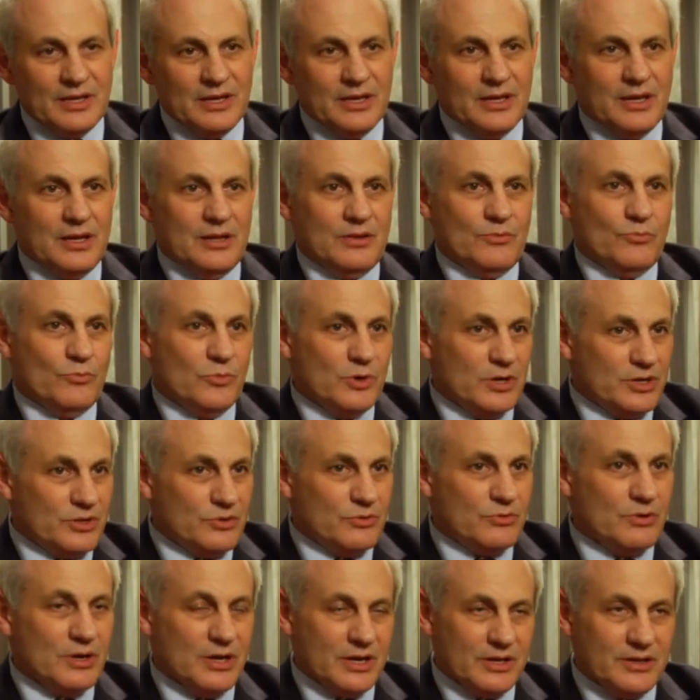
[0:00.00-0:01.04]
And one
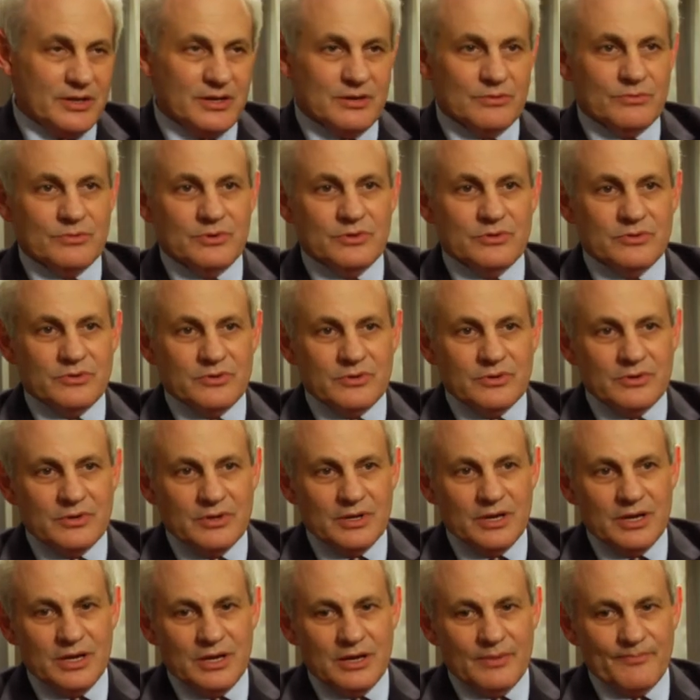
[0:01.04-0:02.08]
drug that was
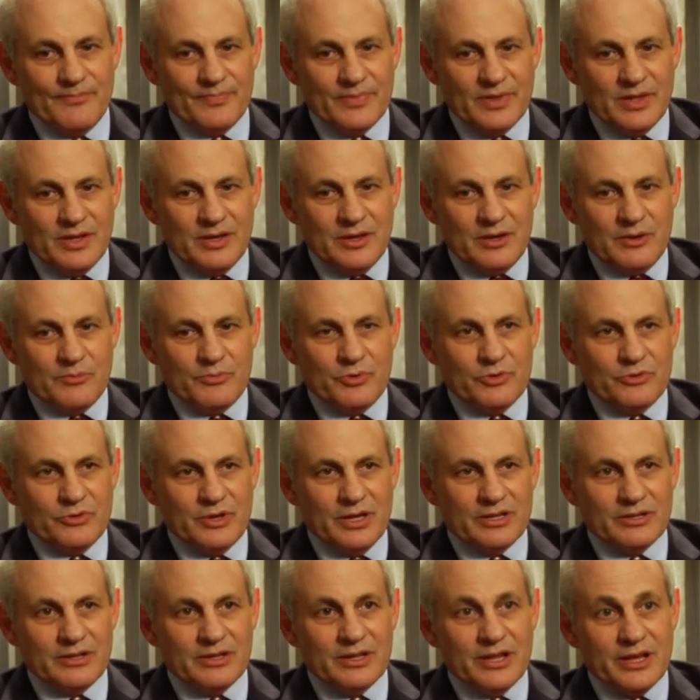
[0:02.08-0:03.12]
um,
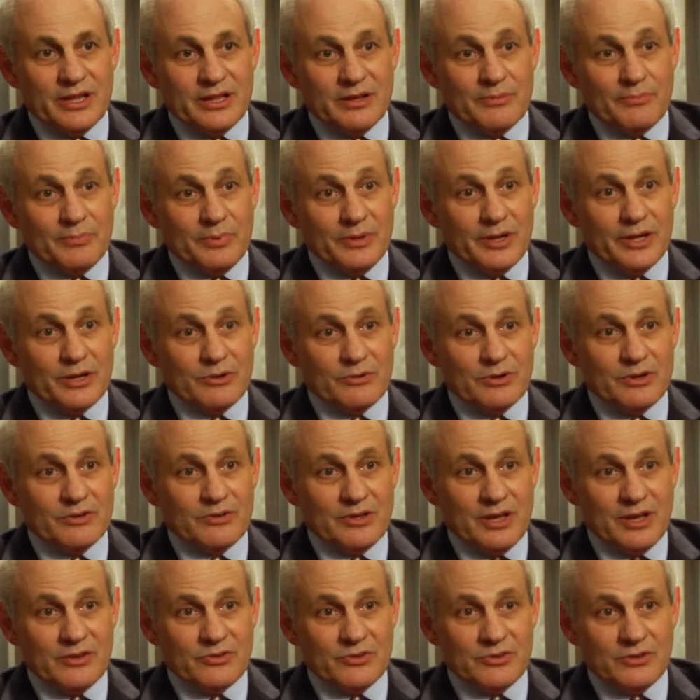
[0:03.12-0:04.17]
presented at a plenary
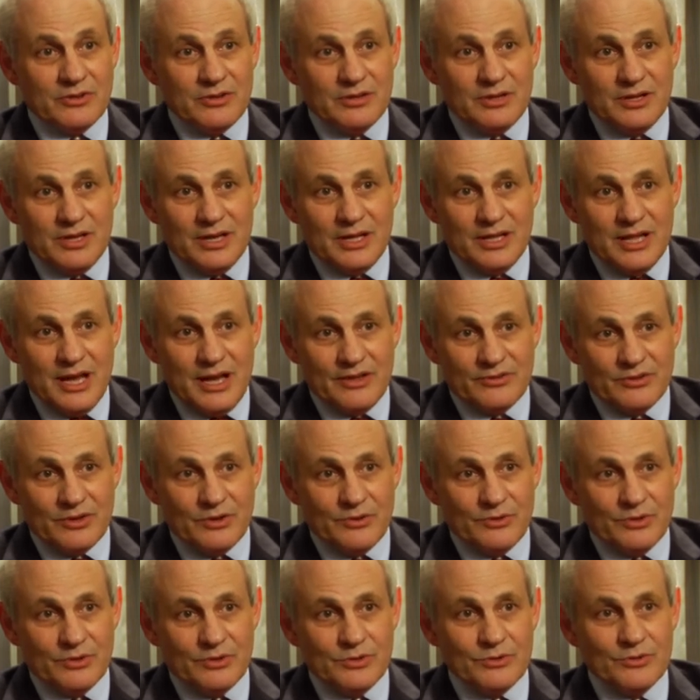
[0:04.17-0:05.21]
session at
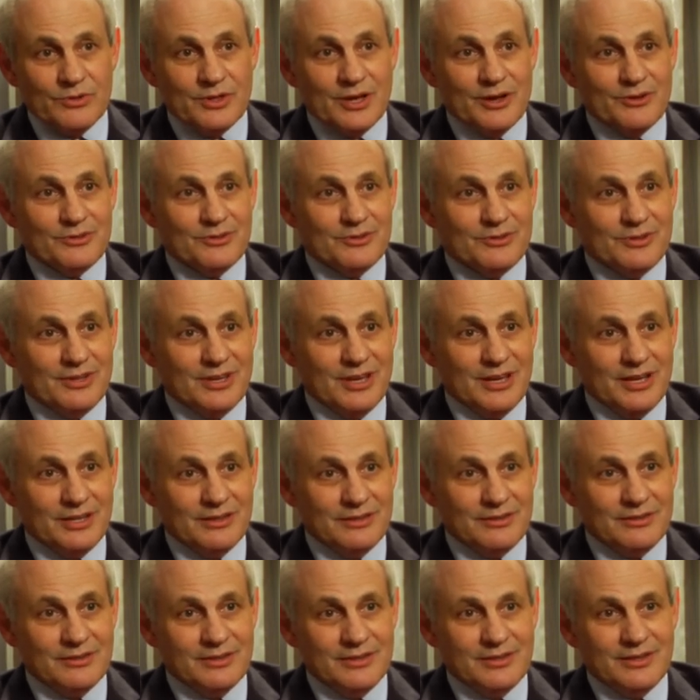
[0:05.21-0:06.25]
ASCO in
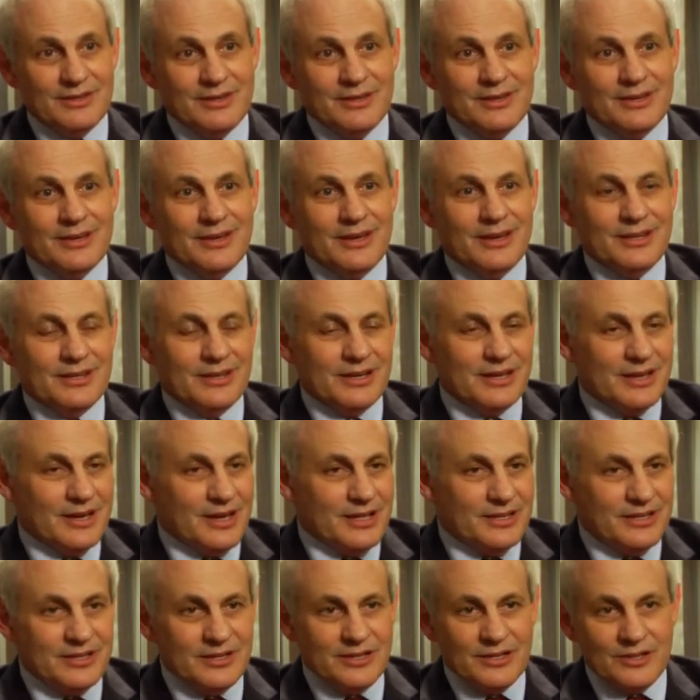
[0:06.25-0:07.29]
2010, and
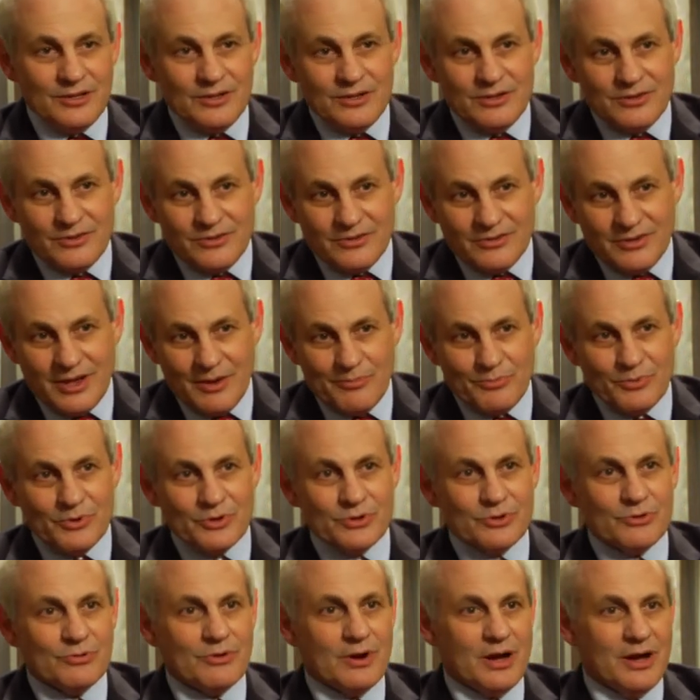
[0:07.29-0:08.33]
again in a separate
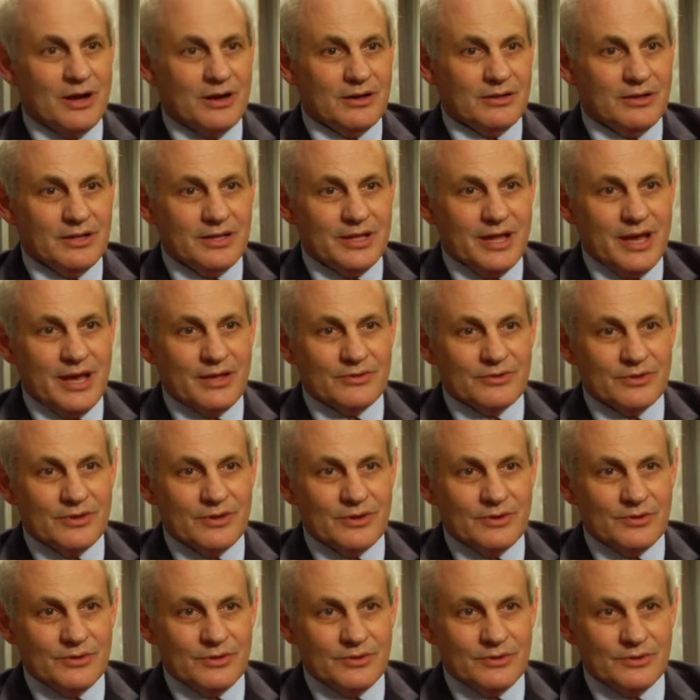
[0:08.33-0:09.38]
trial at
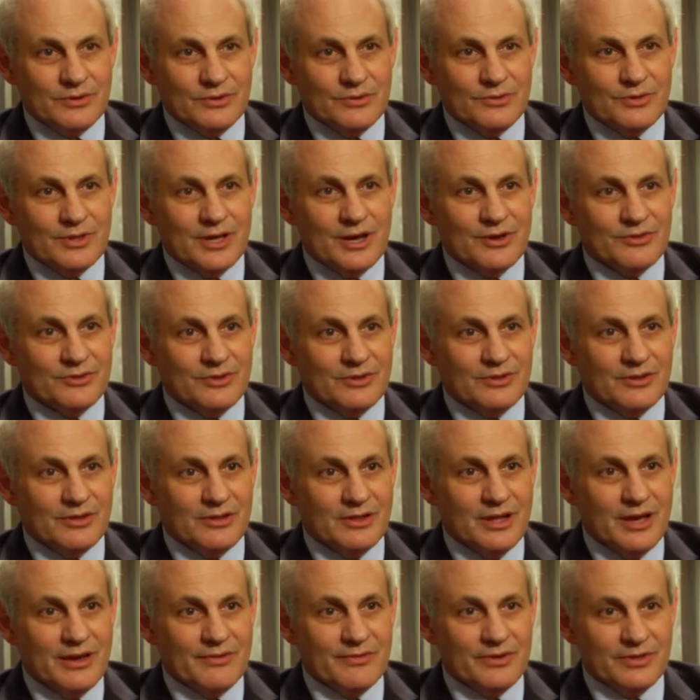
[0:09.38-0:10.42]
ASCO in
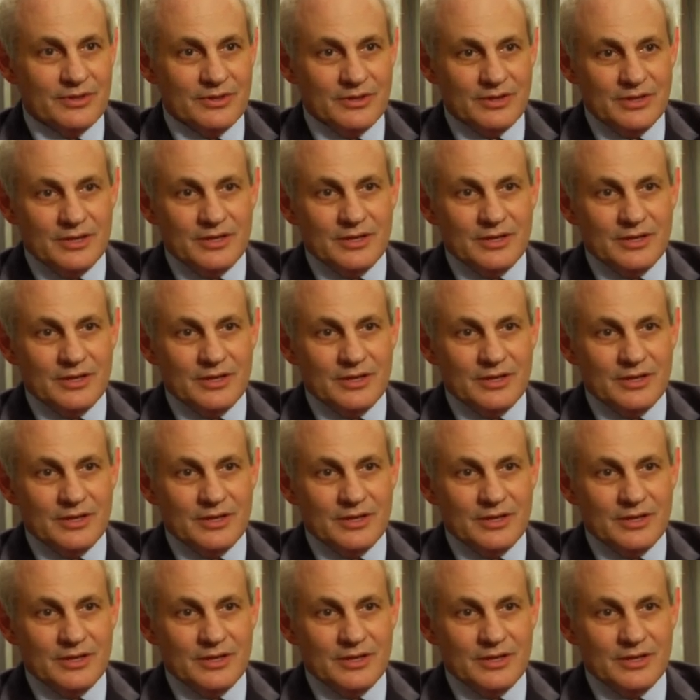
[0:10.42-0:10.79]
2011,